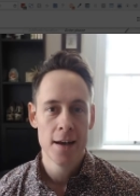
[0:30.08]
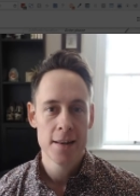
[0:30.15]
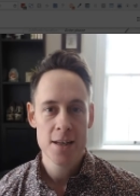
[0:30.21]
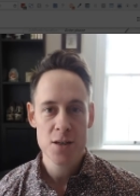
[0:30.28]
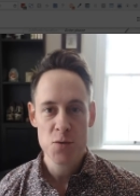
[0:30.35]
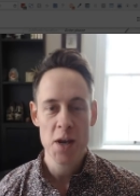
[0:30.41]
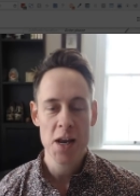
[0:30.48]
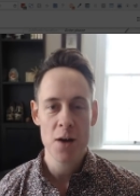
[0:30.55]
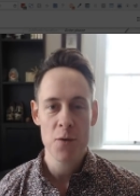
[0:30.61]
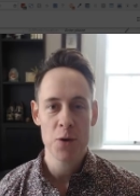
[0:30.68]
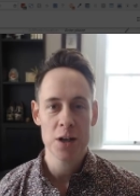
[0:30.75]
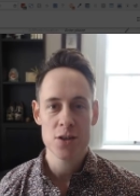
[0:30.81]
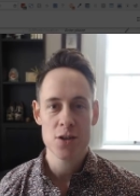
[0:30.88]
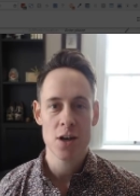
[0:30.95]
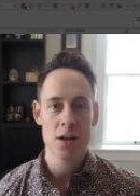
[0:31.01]
This week I
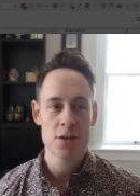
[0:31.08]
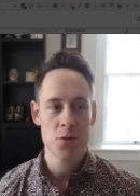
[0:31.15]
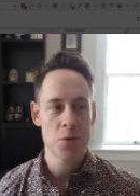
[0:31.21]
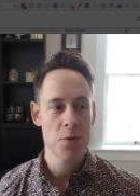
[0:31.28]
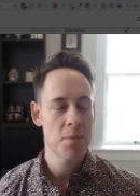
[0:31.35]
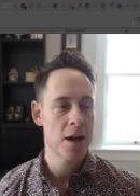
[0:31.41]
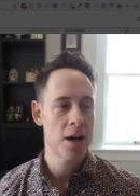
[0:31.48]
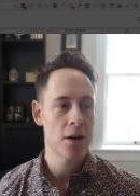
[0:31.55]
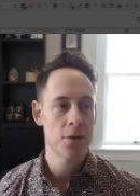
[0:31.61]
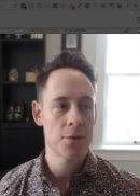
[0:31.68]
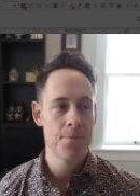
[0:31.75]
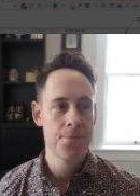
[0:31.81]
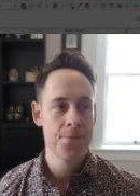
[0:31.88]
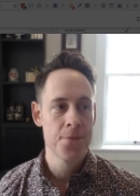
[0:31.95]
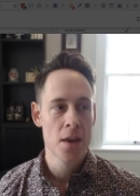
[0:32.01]
want to talk to you
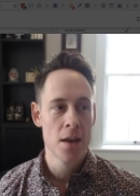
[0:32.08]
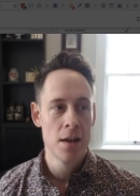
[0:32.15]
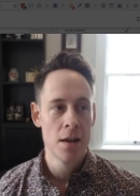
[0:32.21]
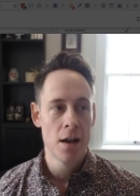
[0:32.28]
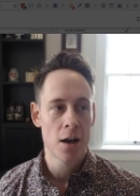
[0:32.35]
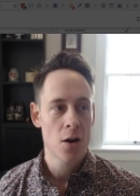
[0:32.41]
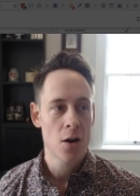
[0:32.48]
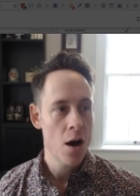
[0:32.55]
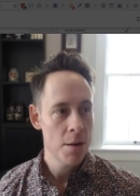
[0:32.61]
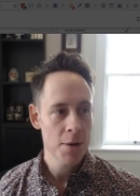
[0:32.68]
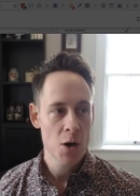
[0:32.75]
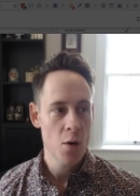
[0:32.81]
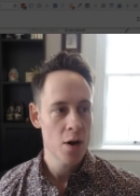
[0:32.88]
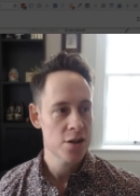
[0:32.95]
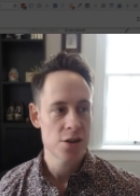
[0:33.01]
about a
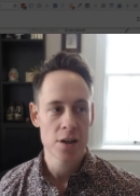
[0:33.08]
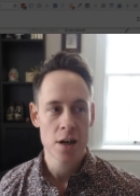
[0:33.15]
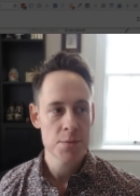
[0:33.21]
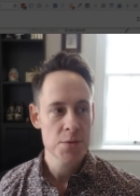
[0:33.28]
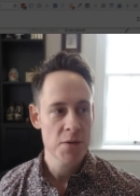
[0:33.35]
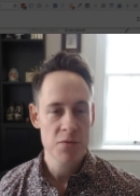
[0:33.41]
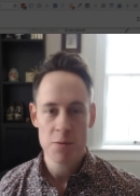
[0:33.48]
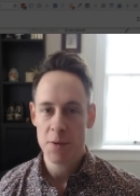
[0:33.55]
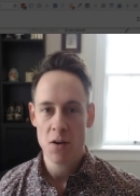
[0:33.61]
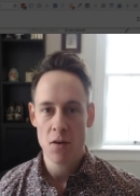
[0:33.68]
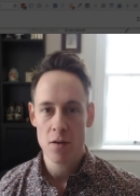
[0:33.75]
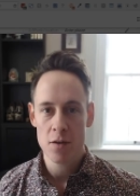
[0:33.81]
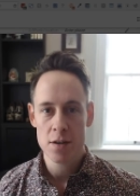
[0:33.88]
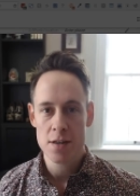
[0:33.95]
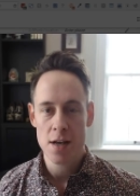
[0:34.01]
common question. It comes up for me
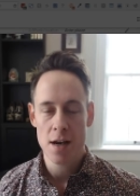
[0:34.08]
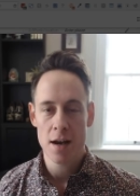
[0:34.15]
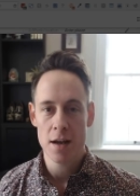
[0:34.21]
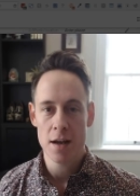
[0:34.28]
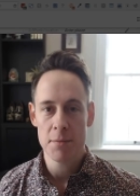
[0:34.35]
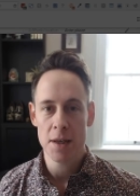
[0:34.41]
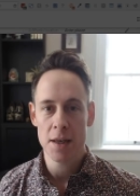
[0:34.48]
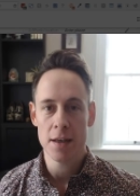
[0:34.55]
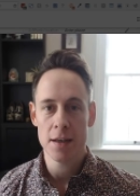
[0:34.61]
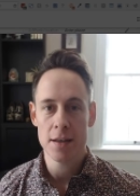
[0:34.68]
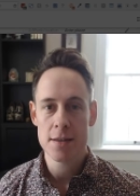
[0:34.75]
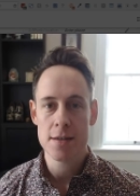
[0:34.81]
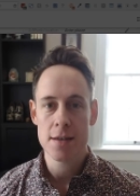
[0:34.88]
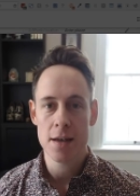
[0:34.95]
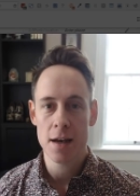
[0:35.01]
all the time.
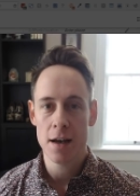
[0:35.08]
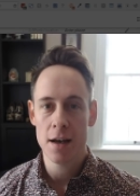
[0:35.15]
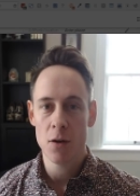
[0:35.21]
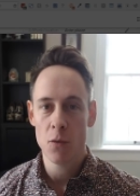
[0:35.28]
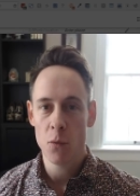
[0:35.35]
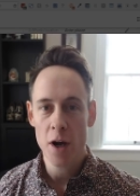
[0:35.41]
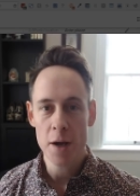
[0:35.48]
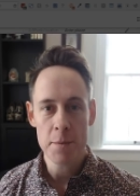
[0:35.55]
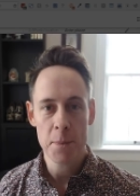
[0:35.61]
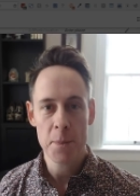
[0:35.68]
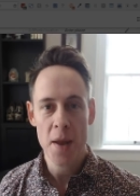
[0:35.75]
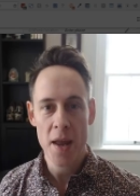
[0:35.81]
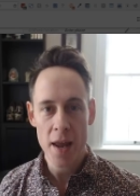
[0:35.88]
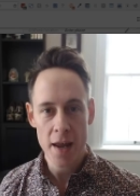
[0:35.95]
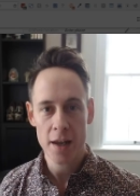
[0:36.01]
It's what
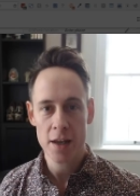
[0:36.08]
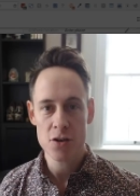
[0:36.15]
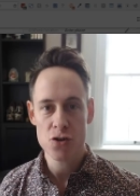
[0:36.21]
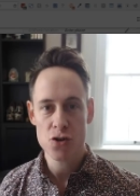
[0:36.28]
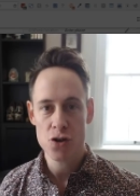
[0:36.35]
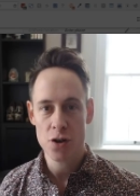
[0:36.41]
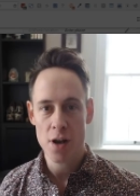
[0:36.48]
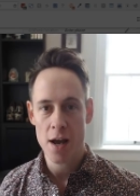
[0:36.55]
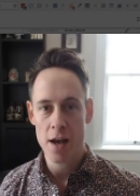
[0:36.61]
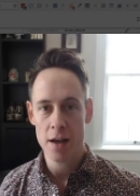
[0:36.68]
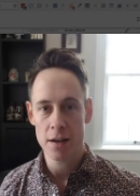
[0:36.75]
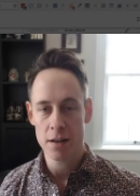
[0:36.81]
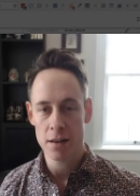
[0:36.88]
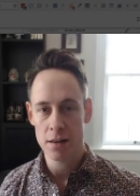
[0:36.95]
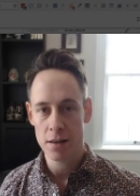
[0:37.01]
page should
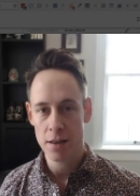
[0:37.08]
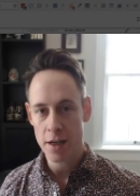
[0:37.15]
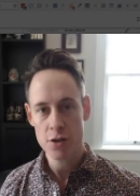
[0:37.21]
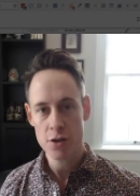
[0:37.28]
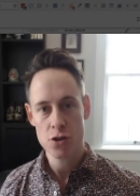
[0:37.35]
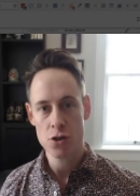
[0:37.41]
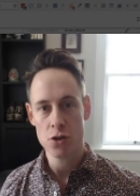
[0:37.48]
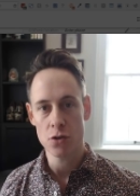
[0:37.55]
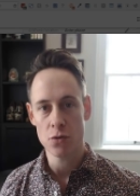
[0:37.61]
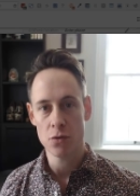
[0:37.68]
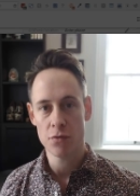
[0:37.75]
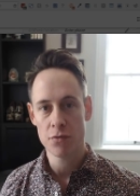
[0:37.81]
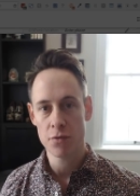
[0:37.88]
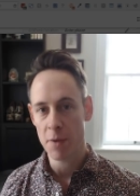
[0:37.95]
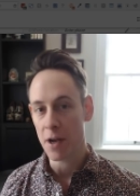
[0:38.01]
I link
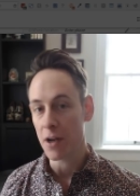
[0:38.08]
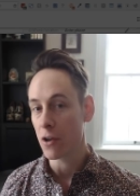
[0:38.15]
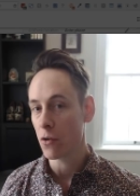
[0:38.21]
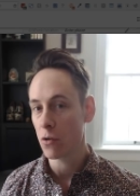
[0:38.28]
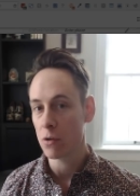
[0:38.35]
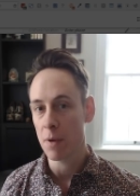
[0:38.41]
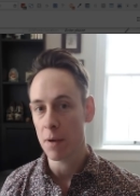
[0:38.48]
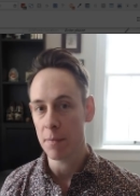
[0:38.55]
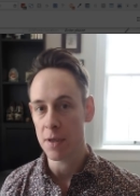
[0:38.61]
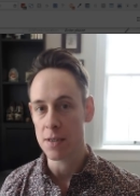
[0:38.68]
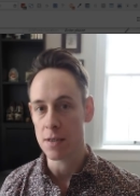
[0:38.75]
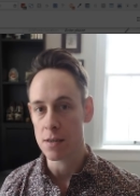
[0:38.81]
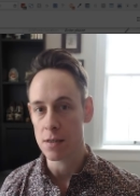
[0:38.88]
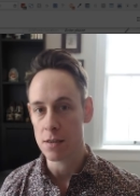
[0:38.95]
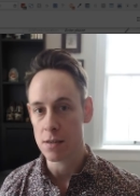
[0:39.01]
to from my Google My
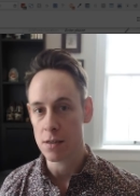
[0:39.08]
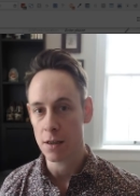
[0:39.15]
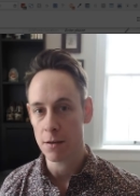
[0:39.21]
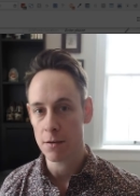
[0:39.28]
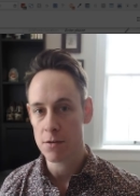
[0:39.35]
Business listing?